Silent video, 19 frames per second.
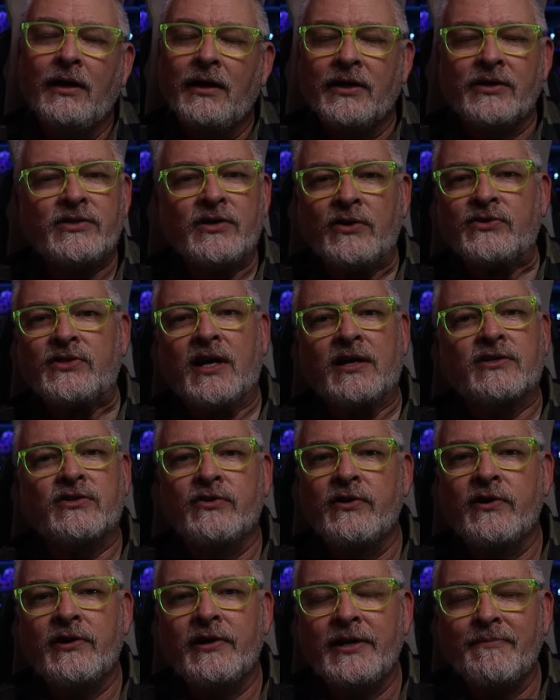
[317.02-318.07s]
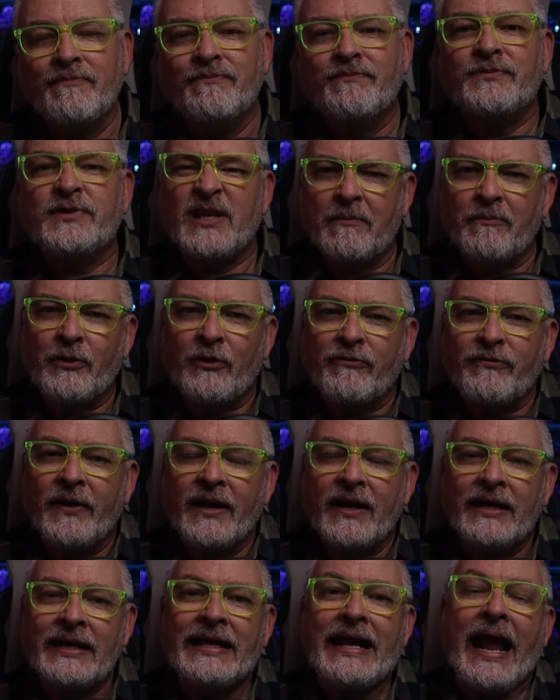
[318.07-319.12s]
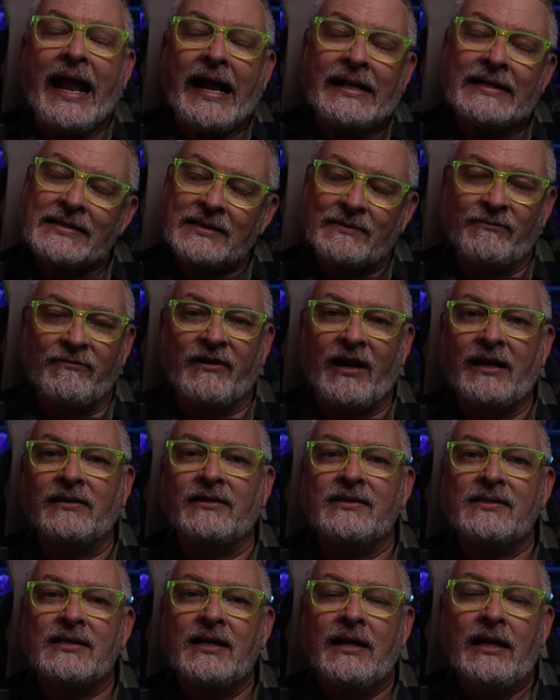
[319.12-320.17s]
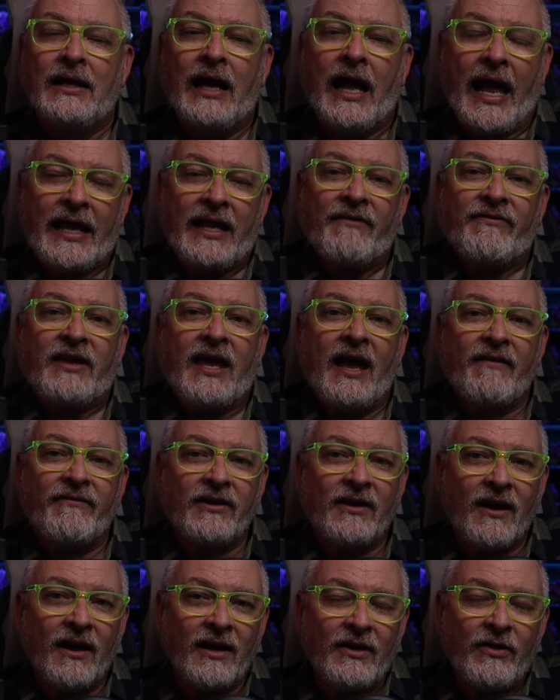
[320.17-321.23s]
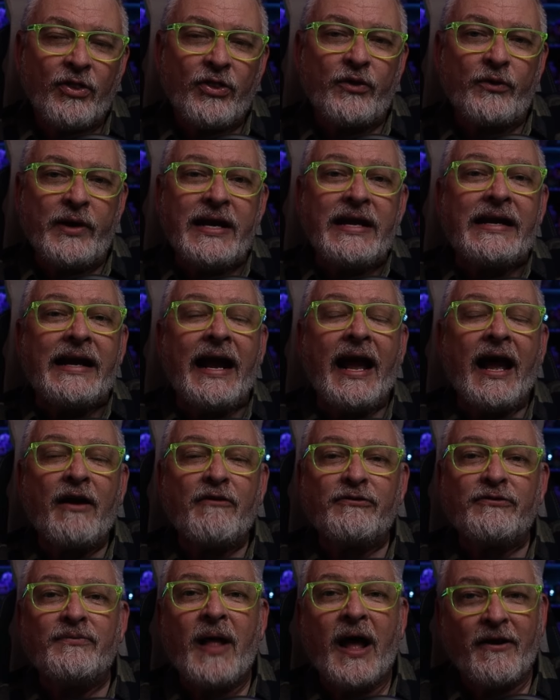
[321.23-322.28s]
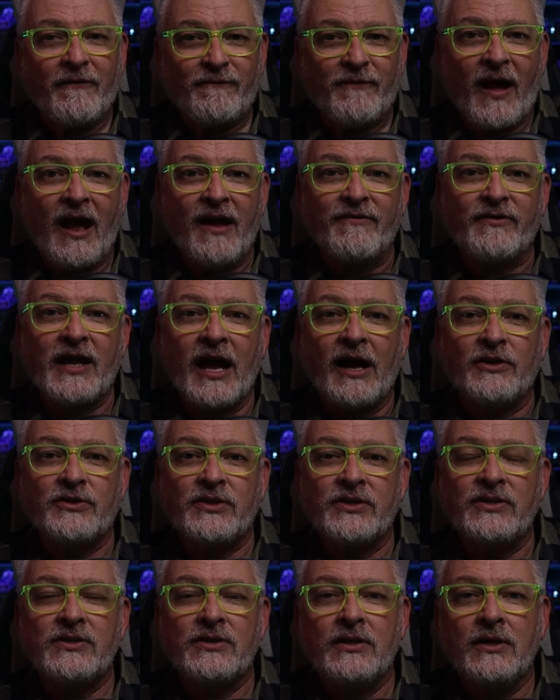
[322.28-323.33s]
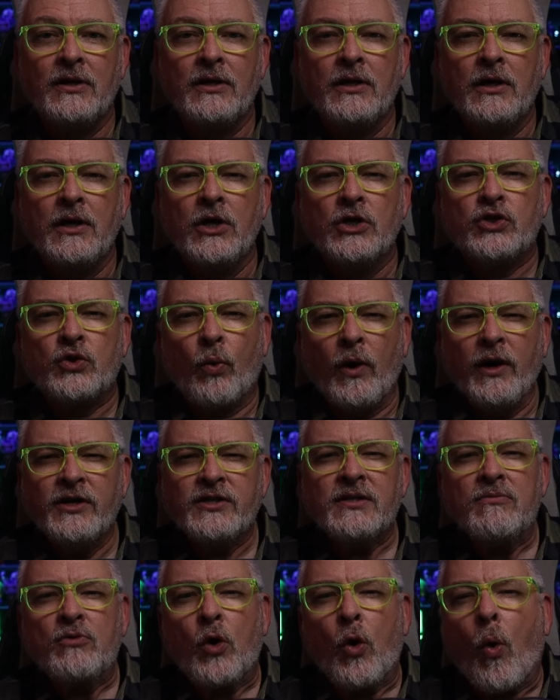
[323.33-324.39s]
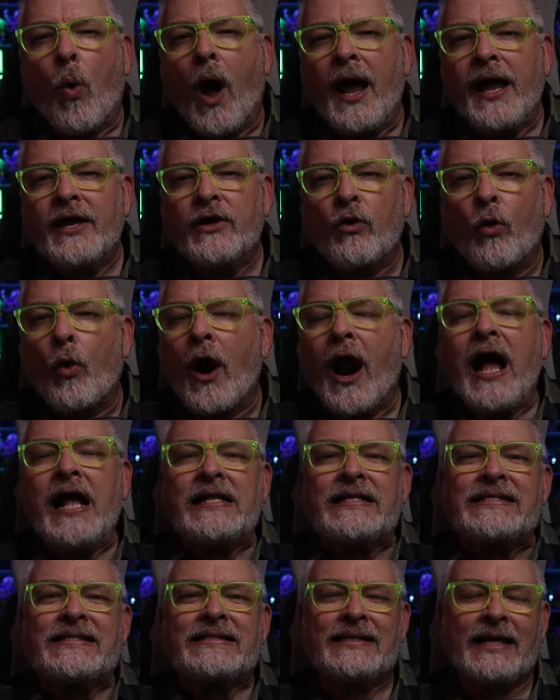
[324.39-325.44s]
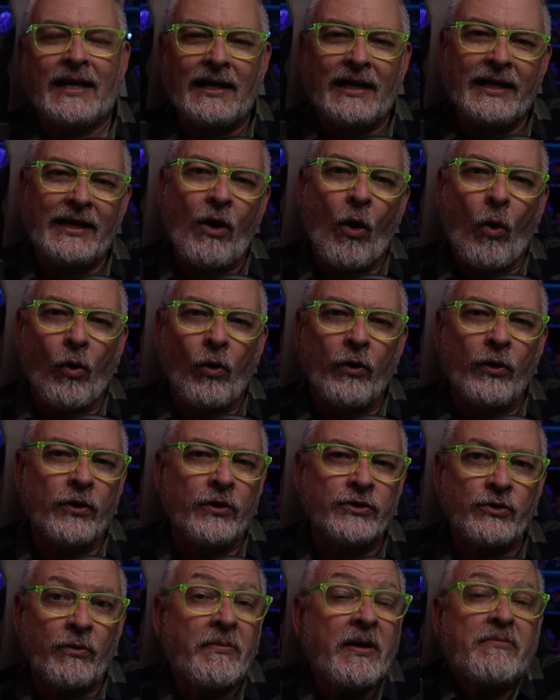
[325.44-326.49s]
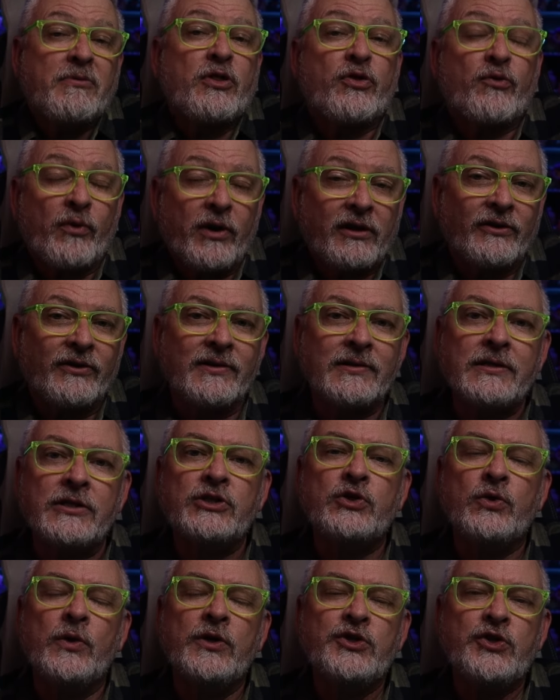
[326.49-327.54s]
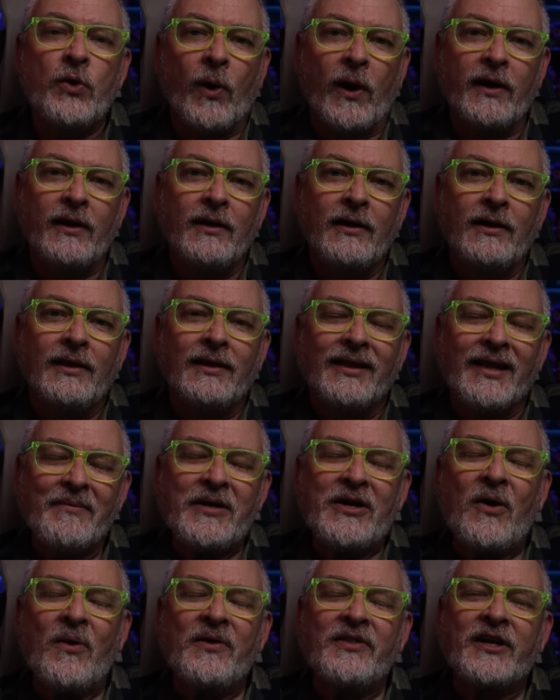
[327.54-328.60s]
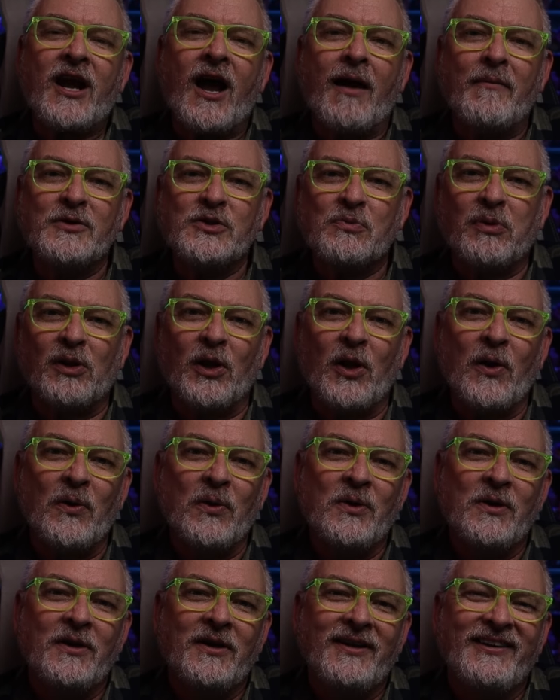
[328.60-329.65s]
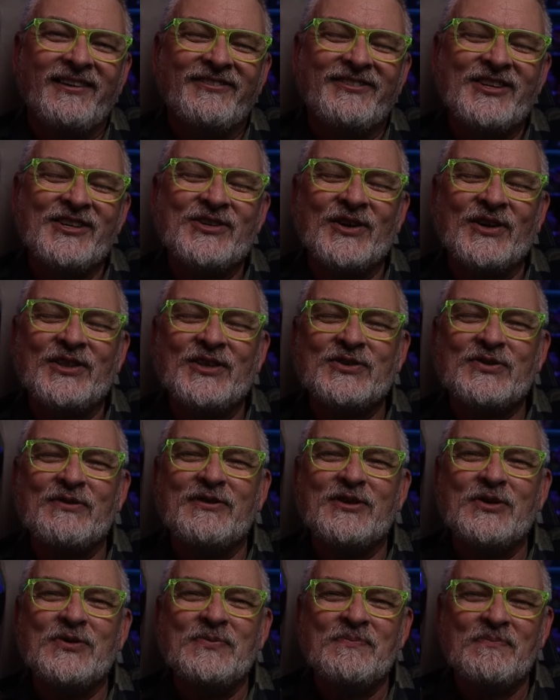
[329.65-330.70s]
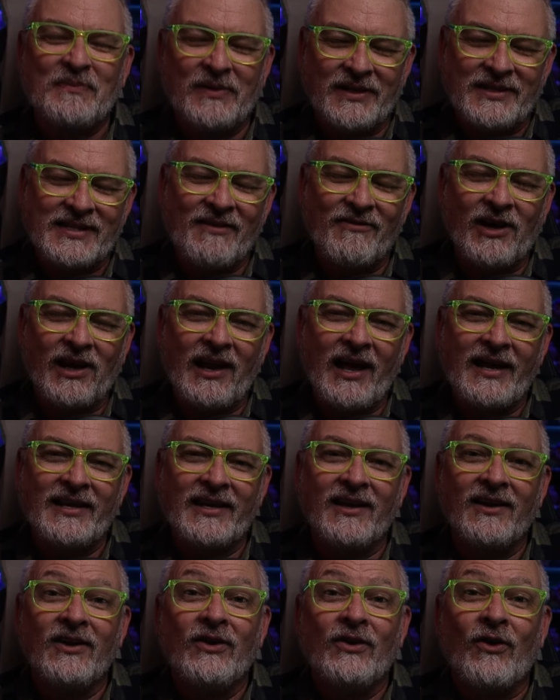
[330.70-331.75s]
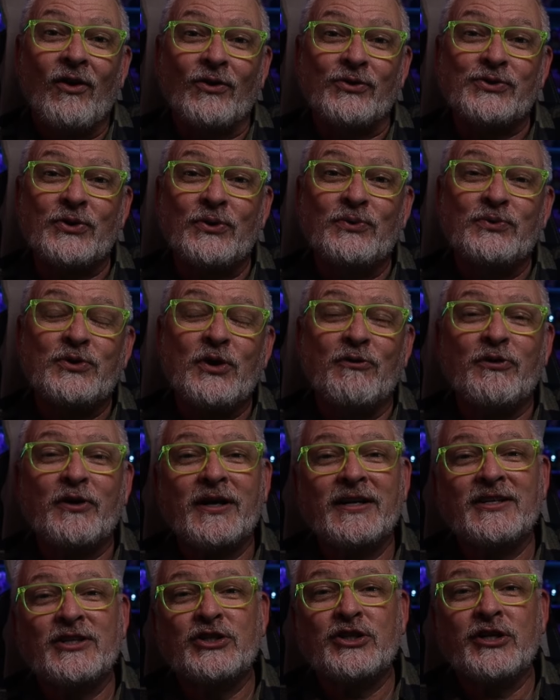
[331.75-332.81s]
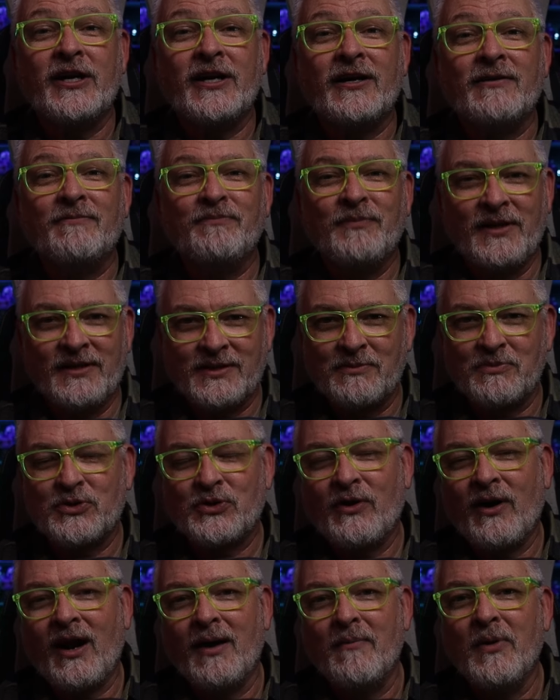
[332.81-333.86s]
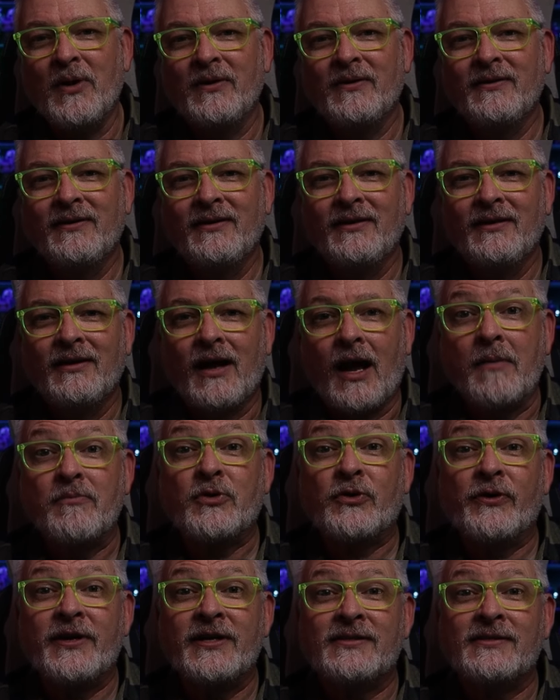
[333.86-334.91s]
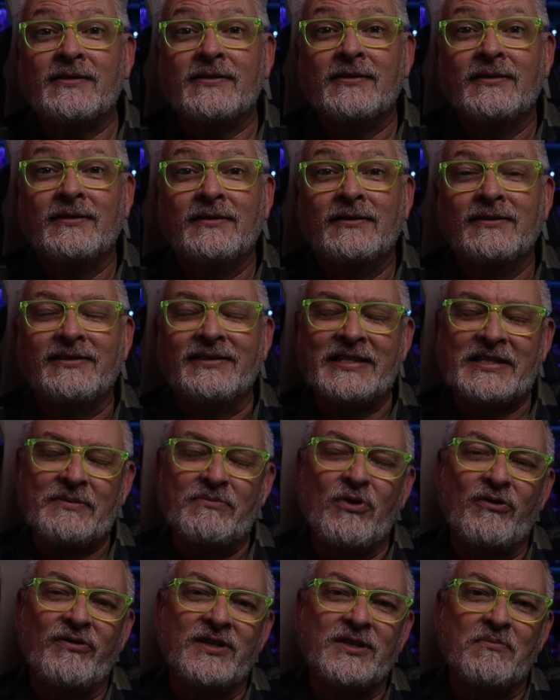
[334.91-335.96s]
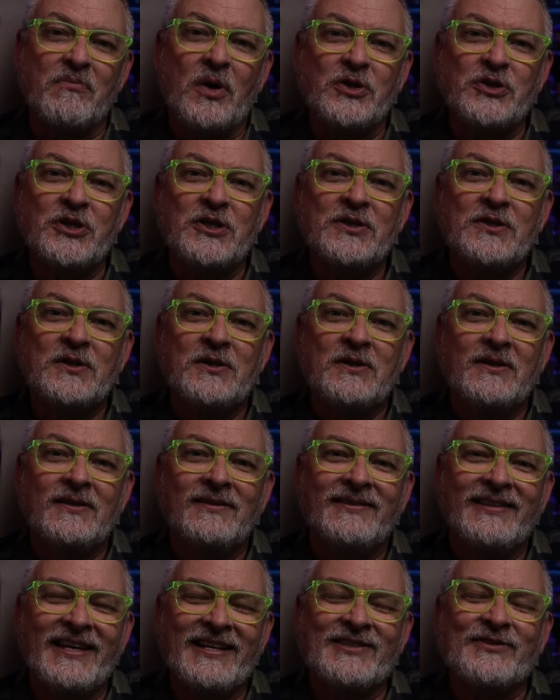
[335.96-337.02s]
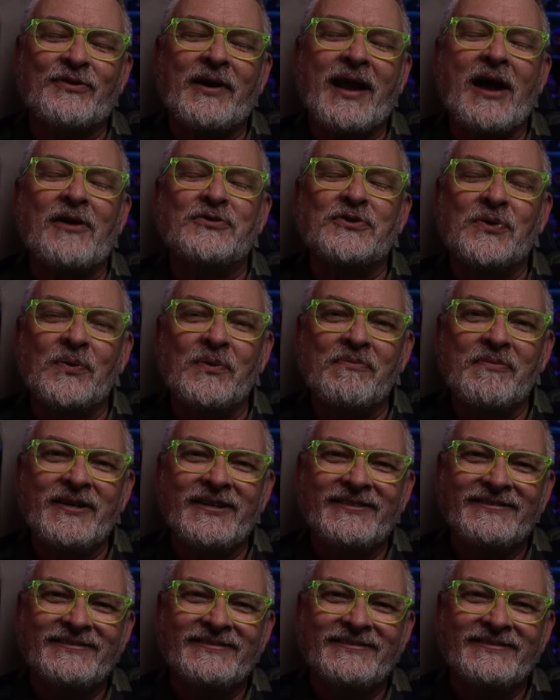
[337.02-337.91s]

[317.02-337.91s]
There's no sex or nudity, some profanity, and some violence. I give Caveat 3.5 out of 5 couches. So what are some quiet or unsettling horrors or maybe thrillers that you enjoy? Let me know in the comments below. If you enjoyed this review, please give it a like. Also, don't forget to share and subscribe. I'm Chris. This is Movies and Munchies. Thanks for couching with me.